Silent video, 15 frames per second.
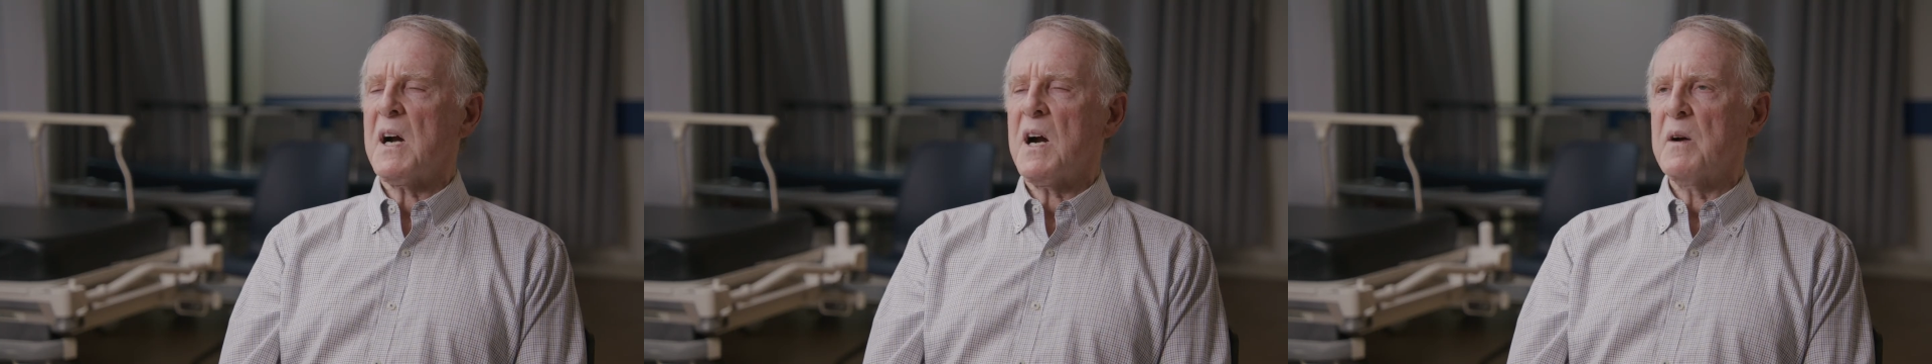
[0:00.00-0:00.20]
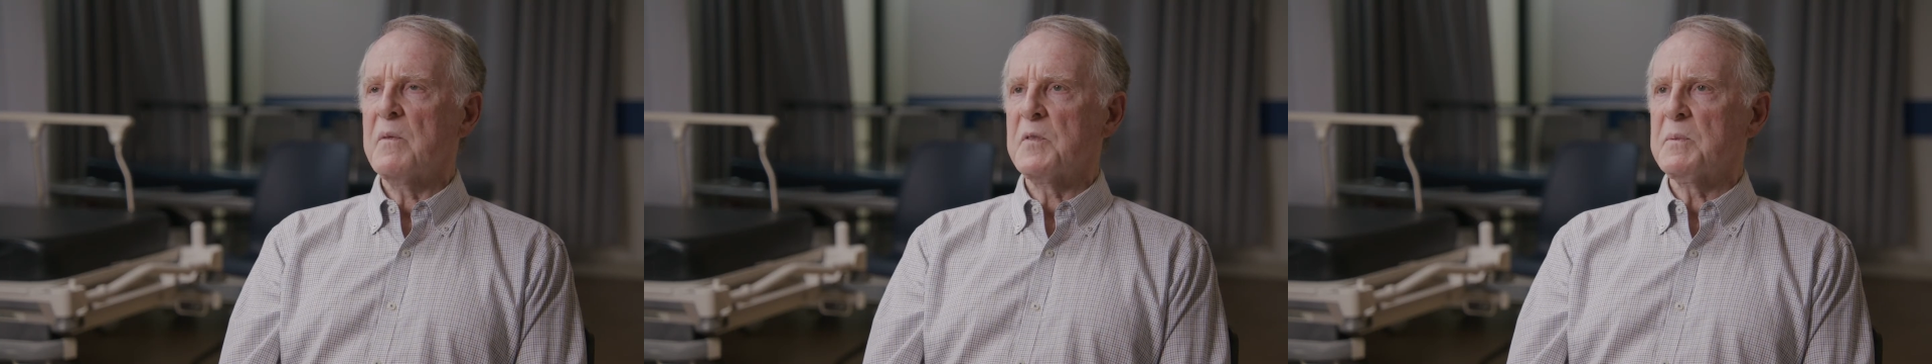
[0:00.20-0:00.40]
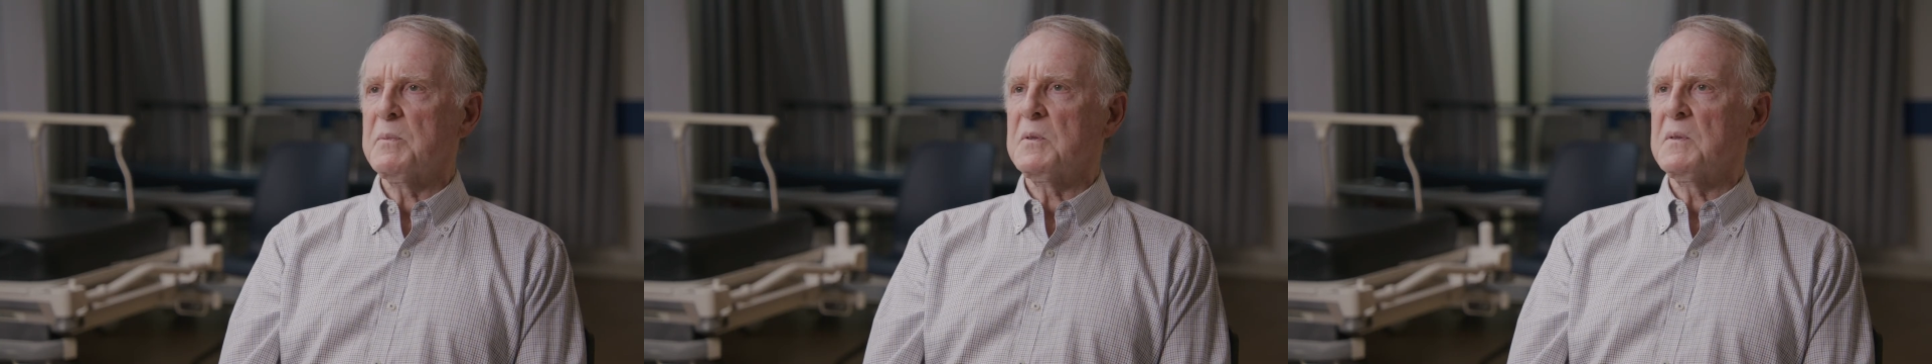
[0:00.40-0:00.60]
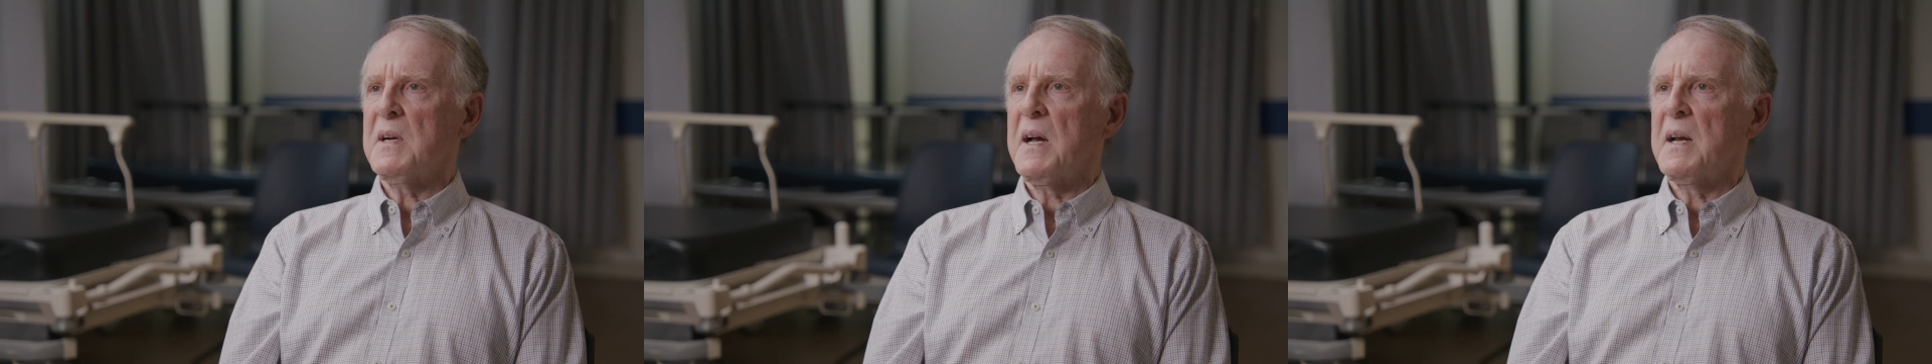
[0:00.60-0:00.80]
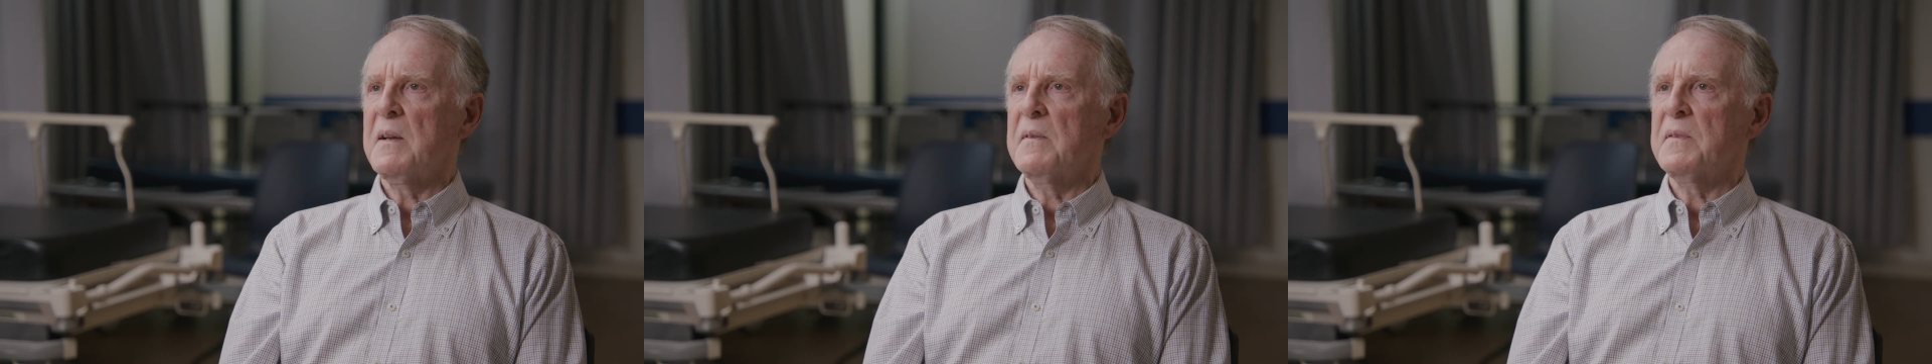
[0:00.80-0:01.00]
comfortable
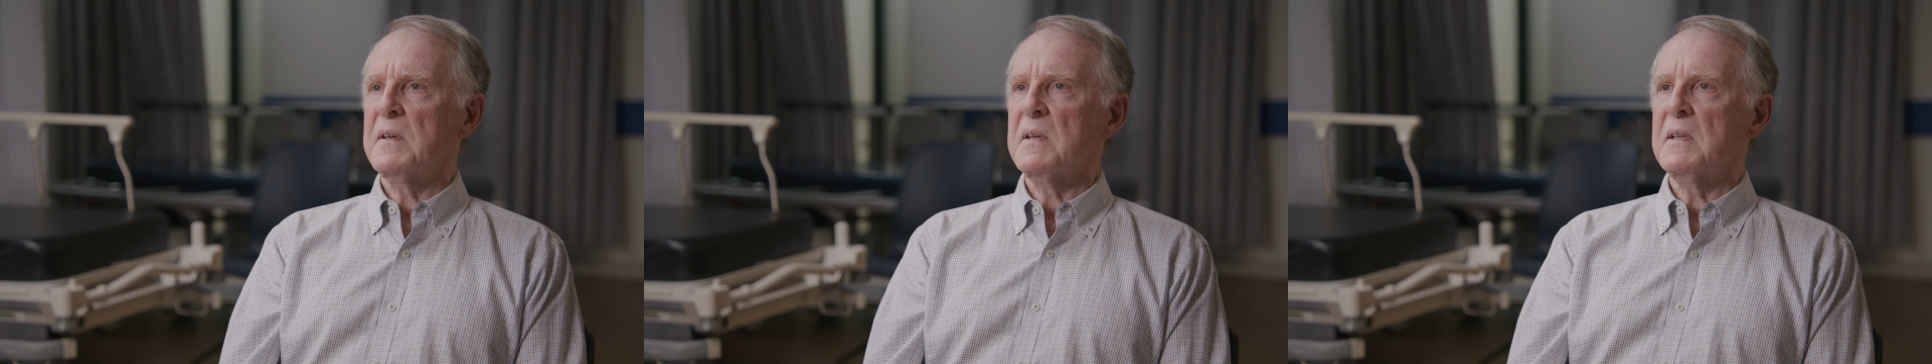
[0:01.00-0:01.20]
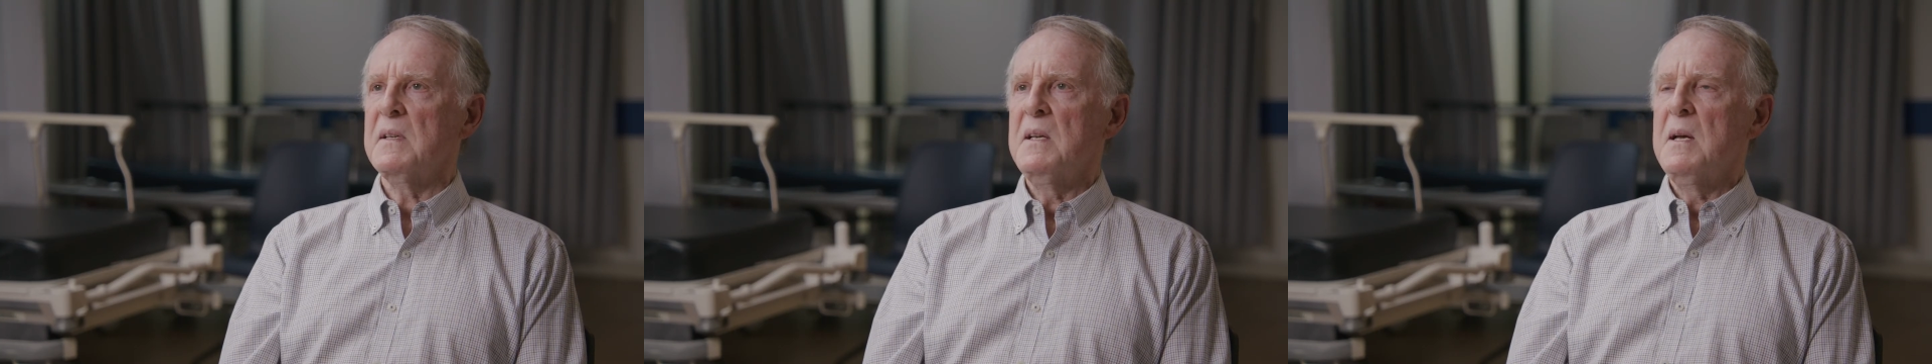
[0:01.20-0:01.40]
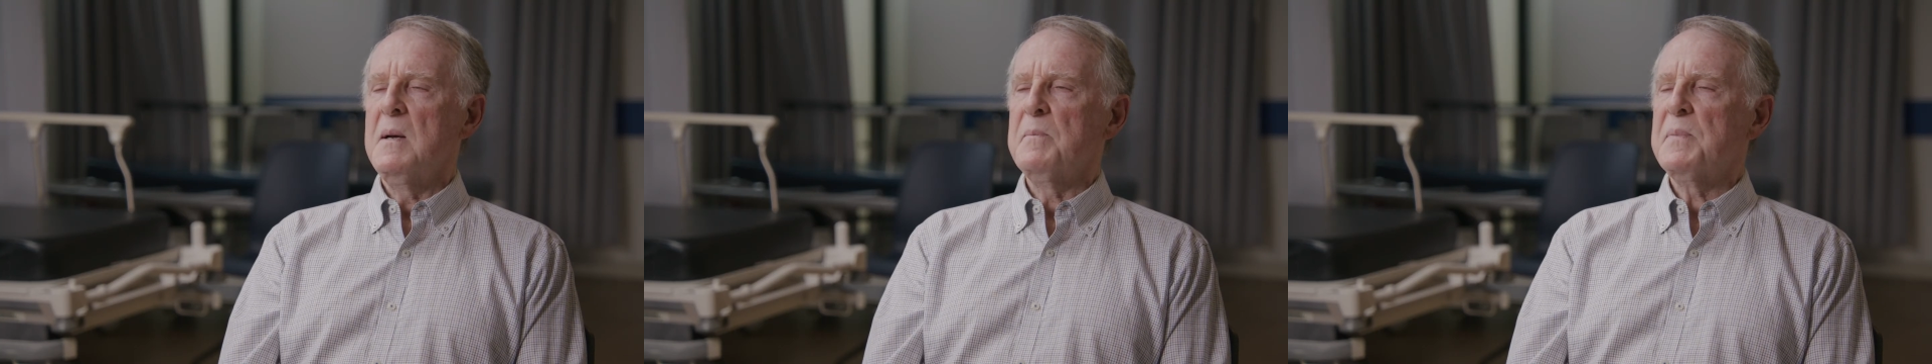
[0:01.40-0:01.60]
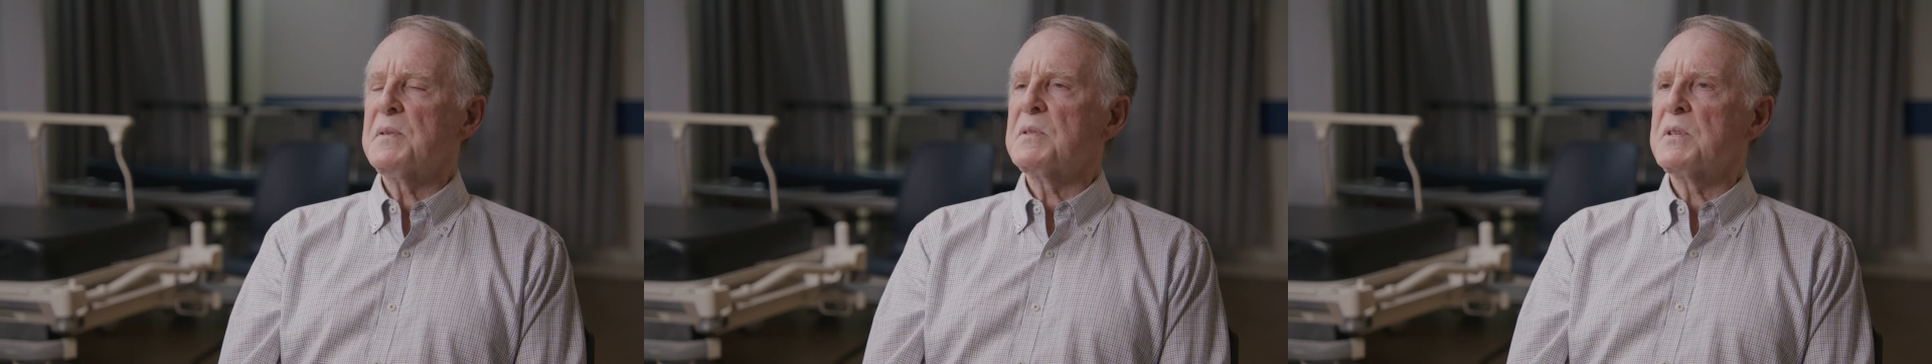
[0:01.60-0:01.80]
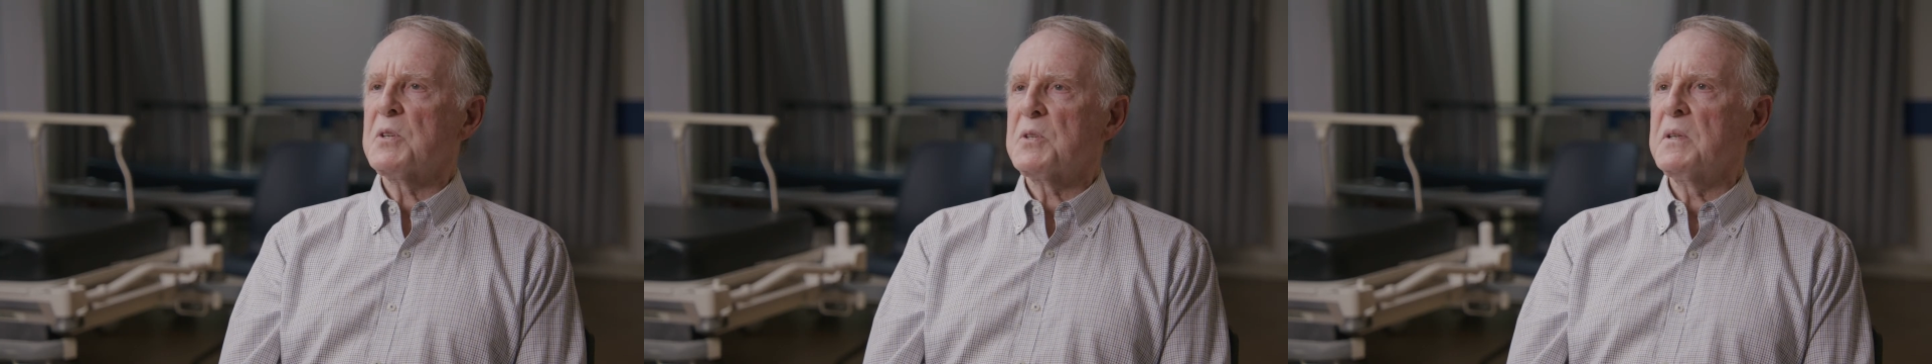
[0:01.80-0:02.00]
kind of
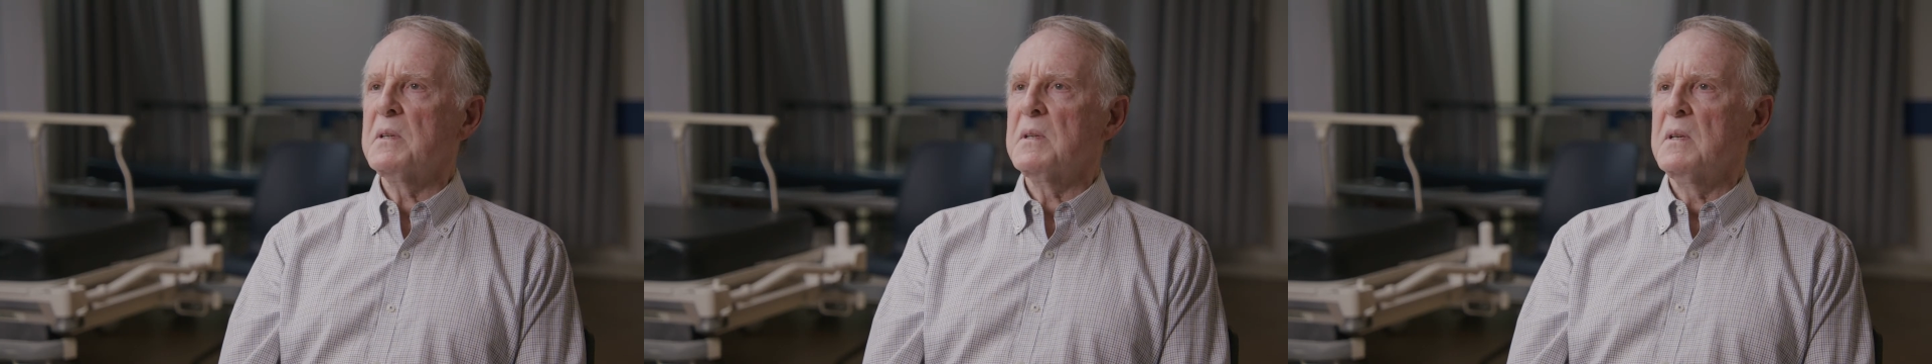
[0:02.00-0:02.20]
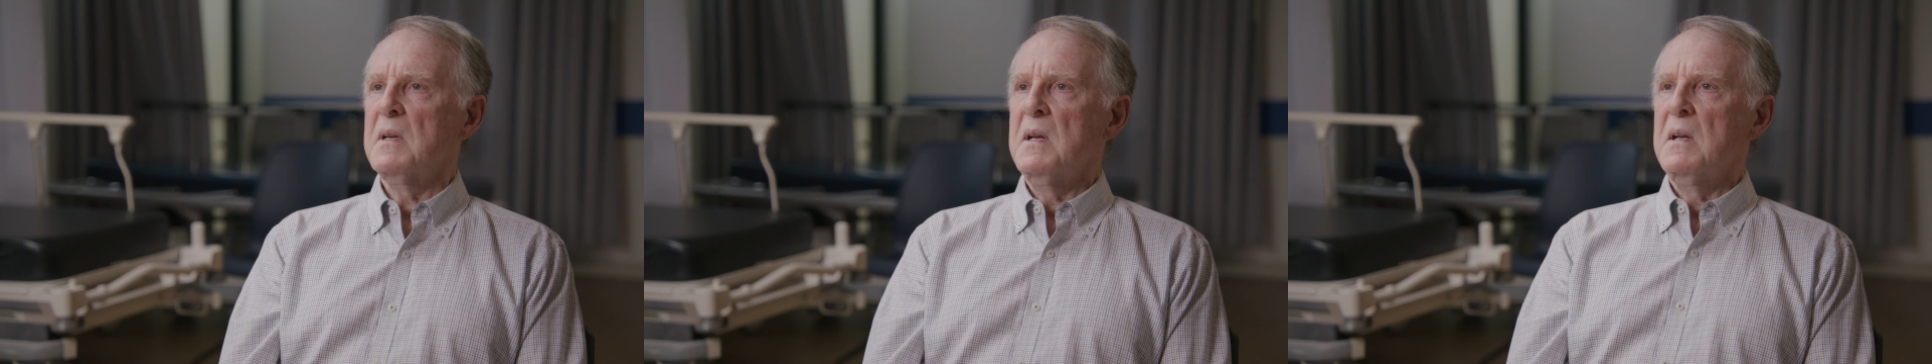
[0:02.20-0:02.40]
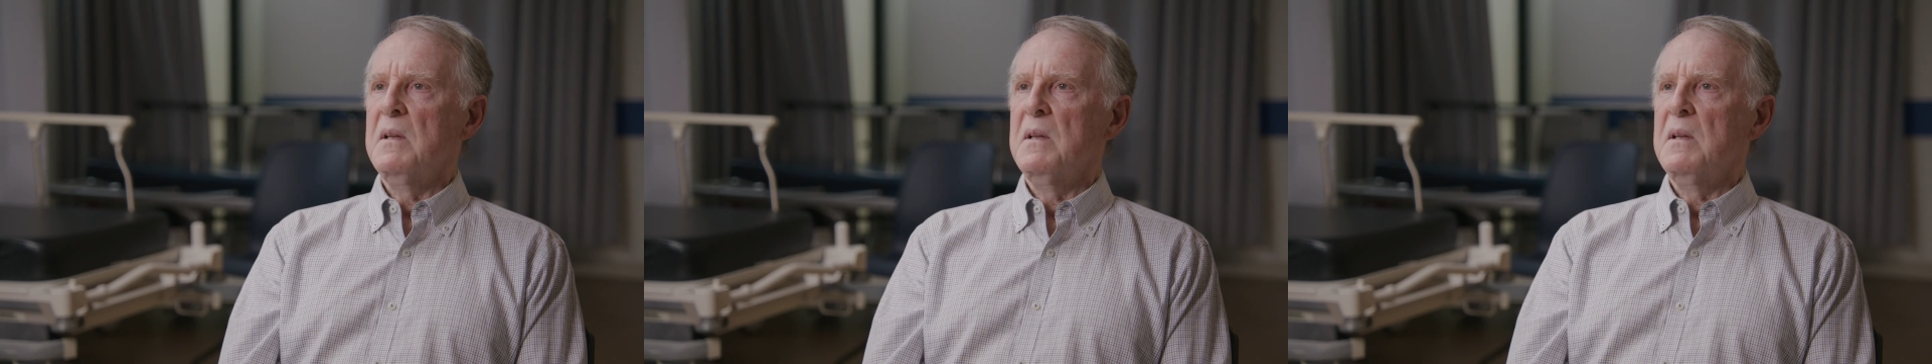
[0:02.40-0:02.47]
position,